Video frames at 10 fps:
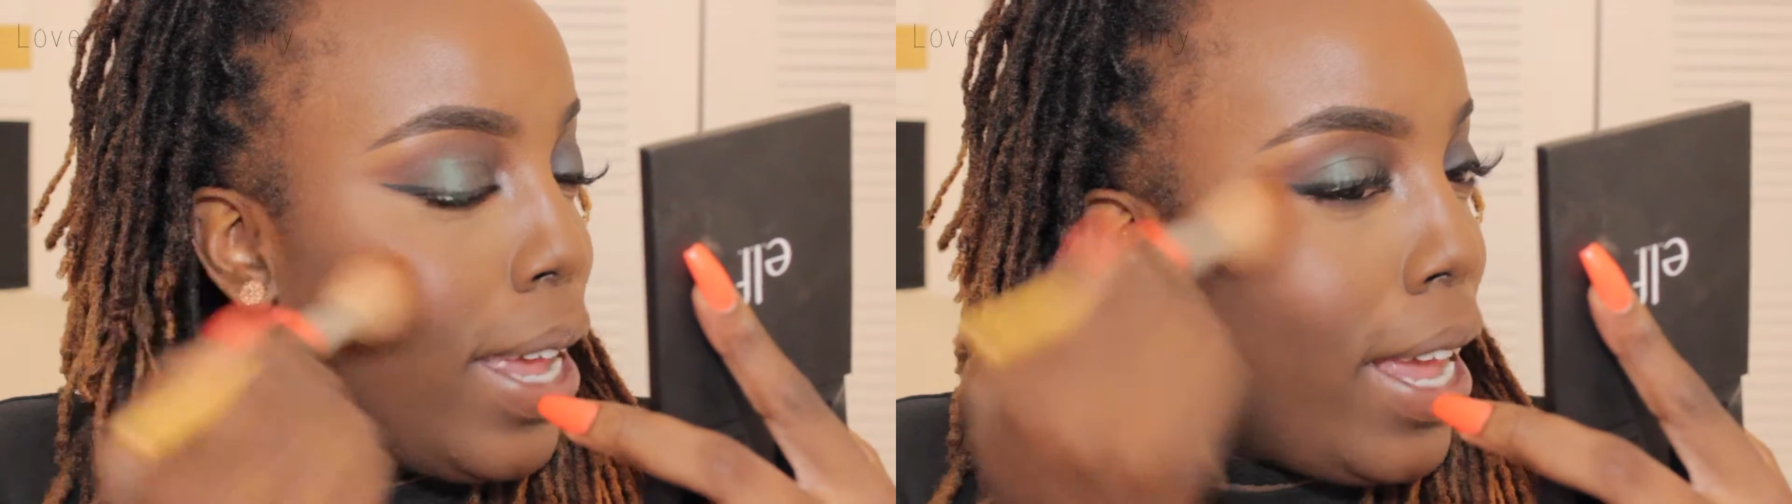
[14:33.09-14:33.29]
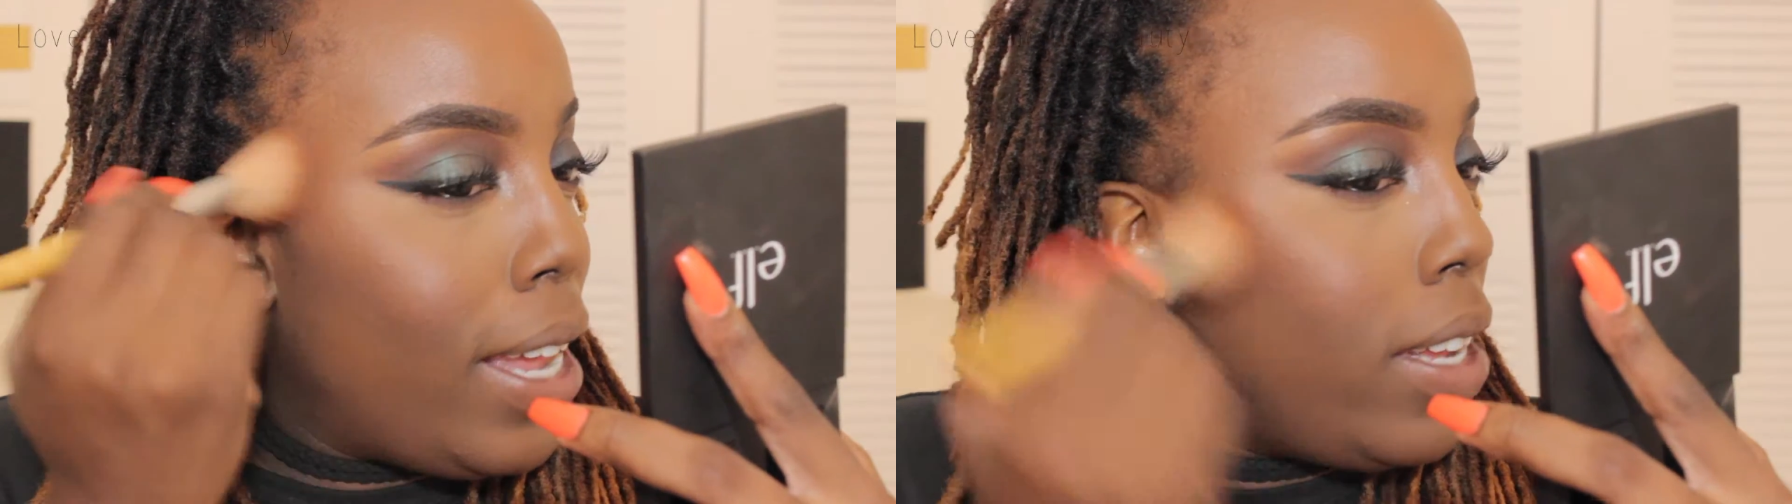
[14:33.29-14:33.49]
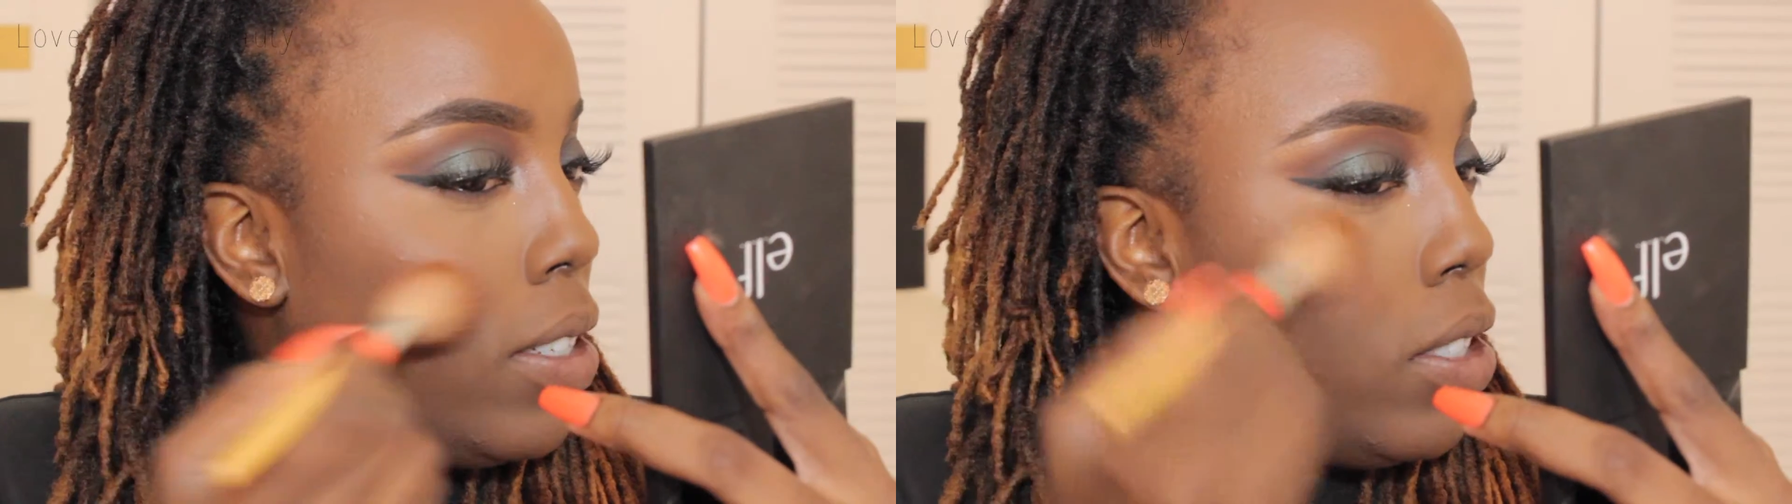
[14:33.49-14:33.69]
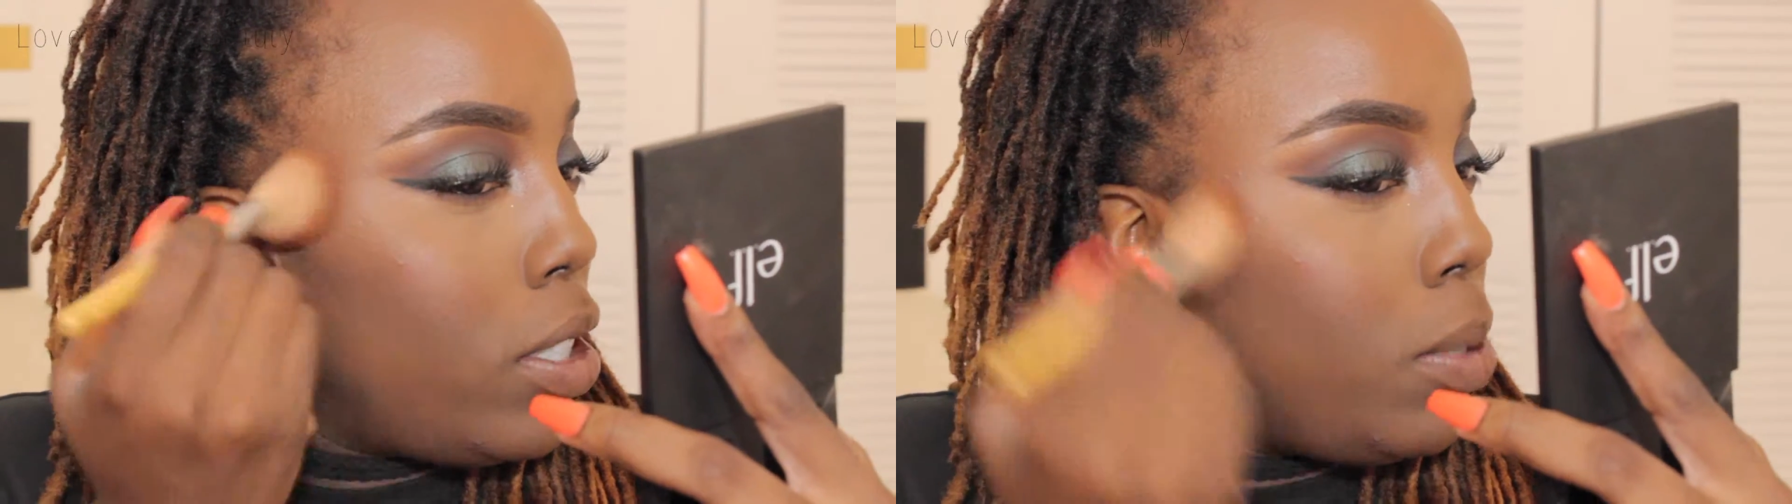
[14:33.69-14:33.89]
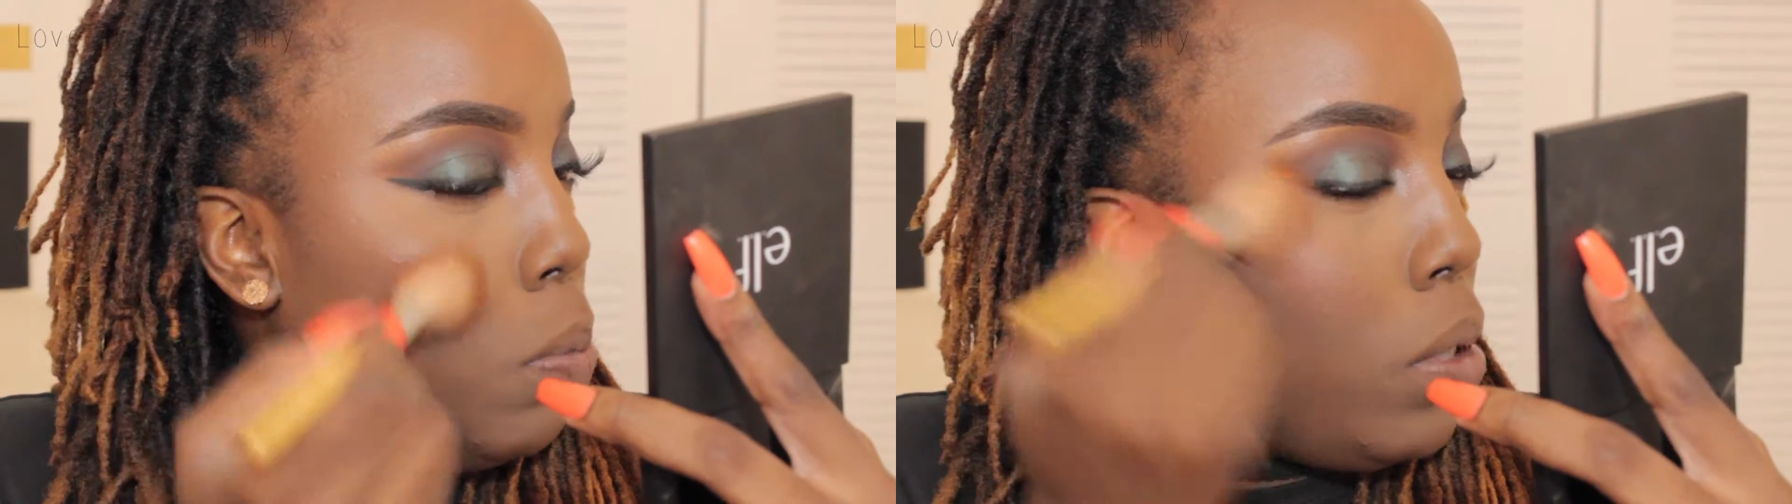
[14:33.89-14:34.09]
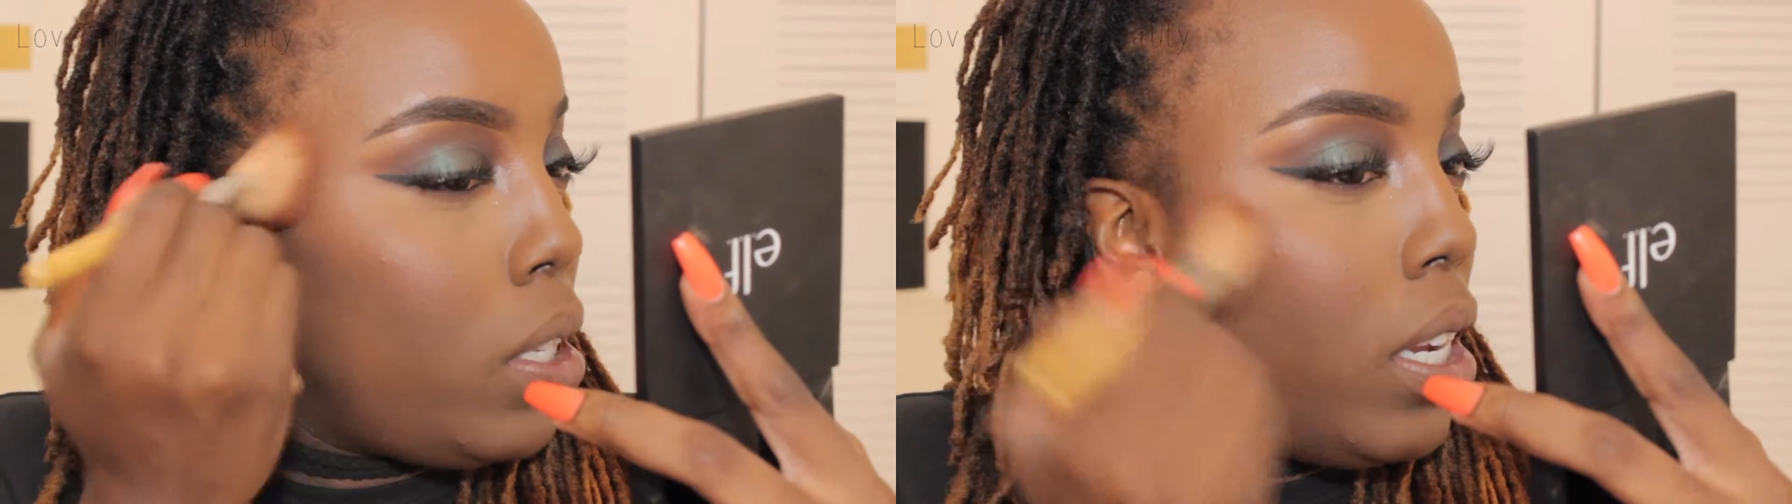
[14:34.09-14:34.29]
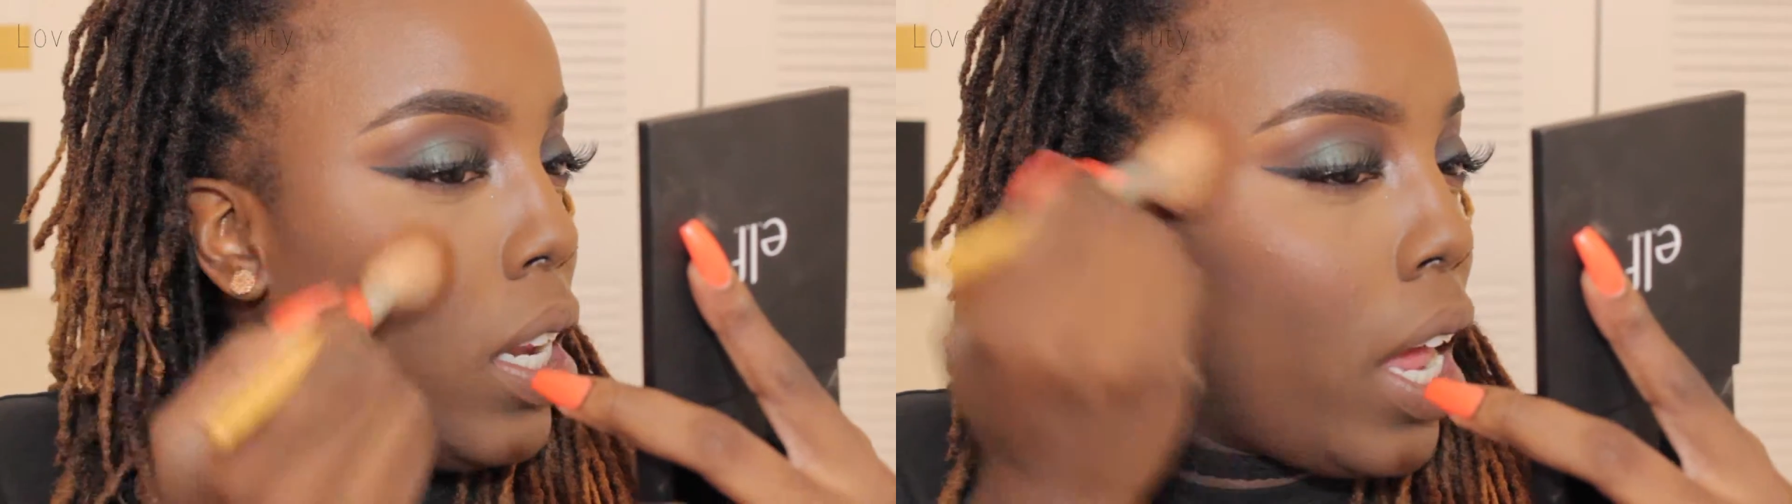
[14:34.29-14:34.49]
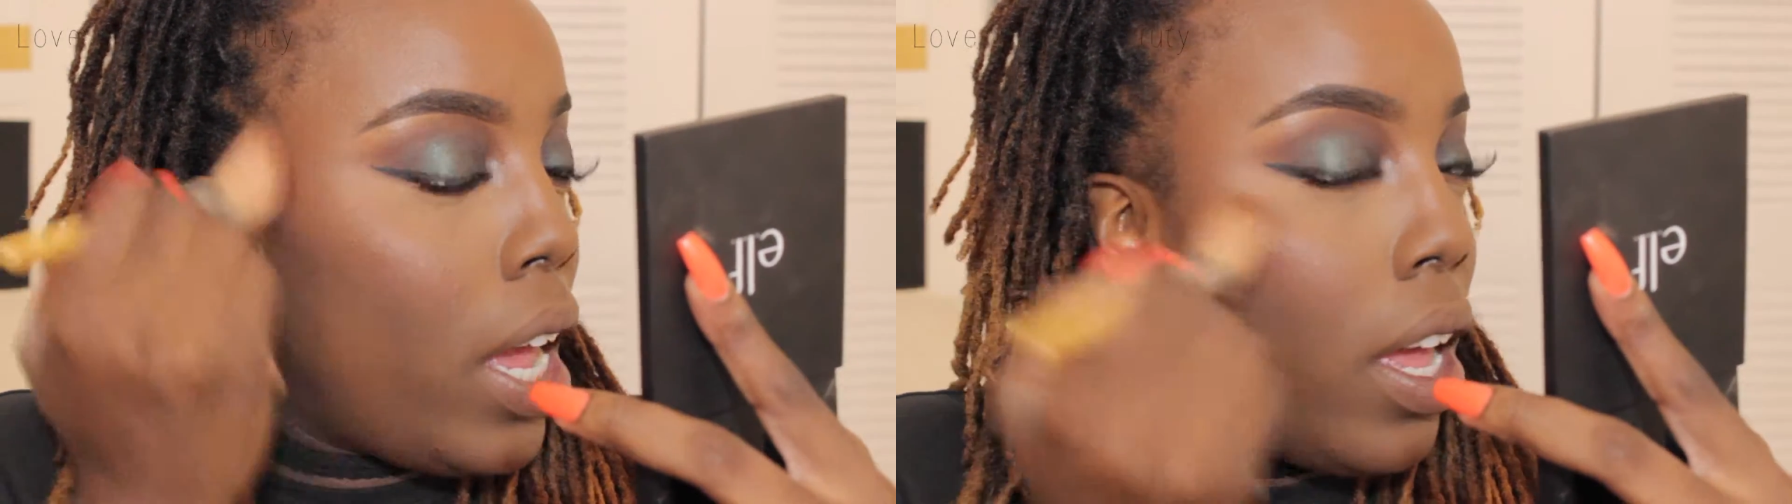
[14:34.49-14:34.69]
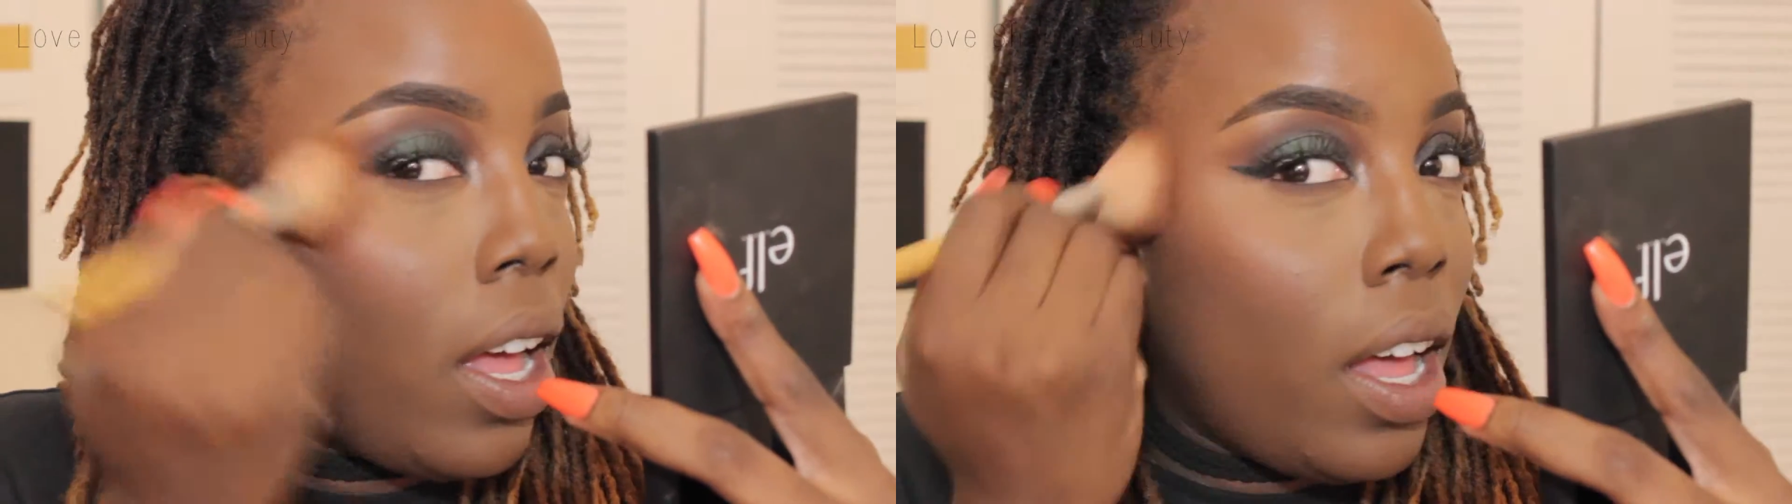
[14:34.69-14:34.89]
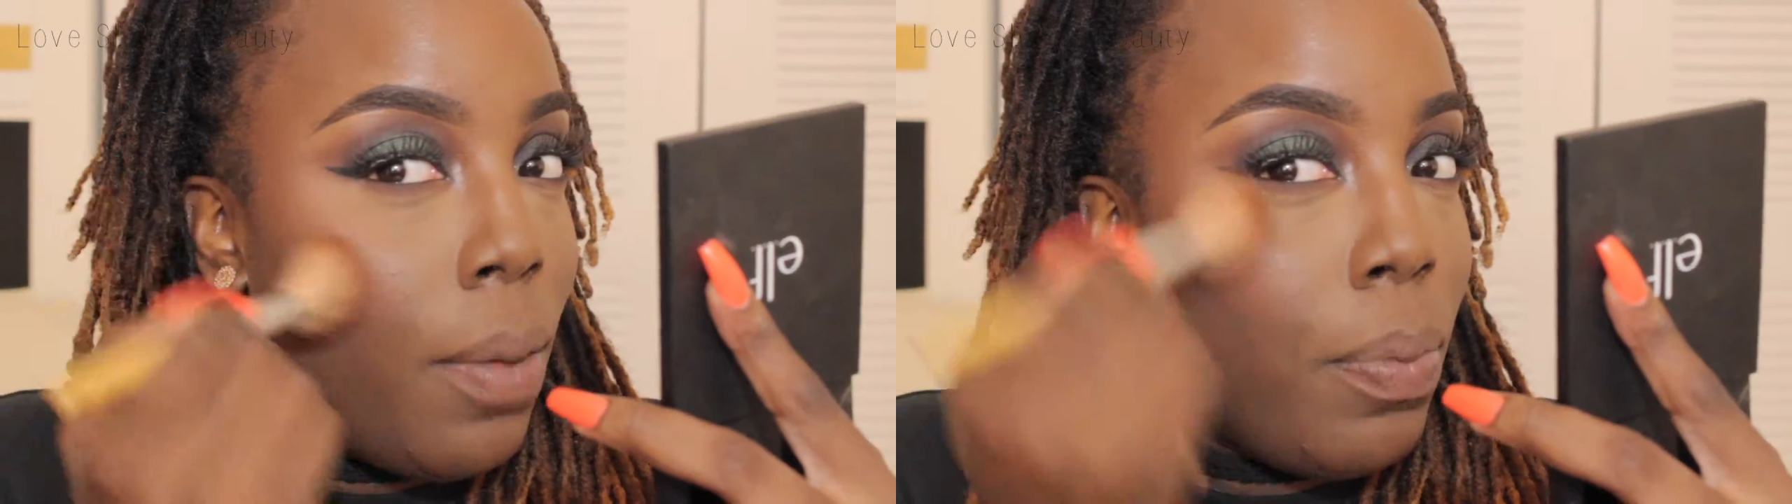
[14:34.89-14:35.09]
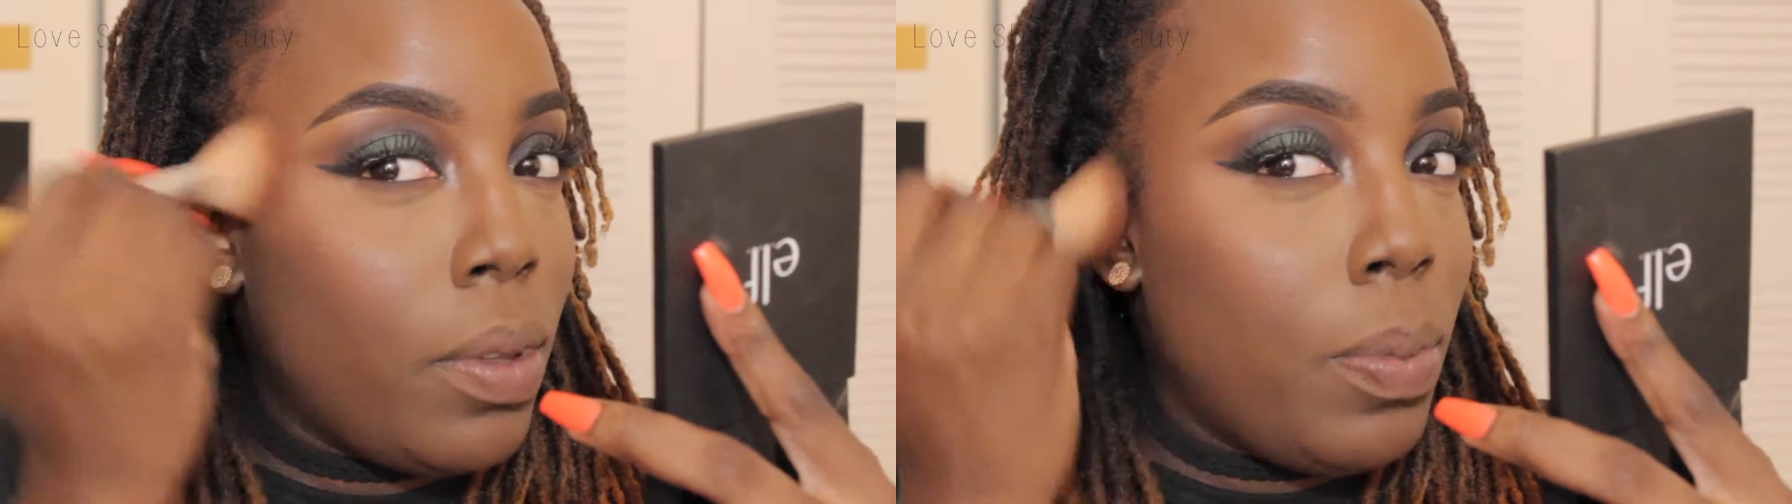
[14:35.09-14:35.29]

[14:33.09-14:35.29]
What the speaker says: and just building it up a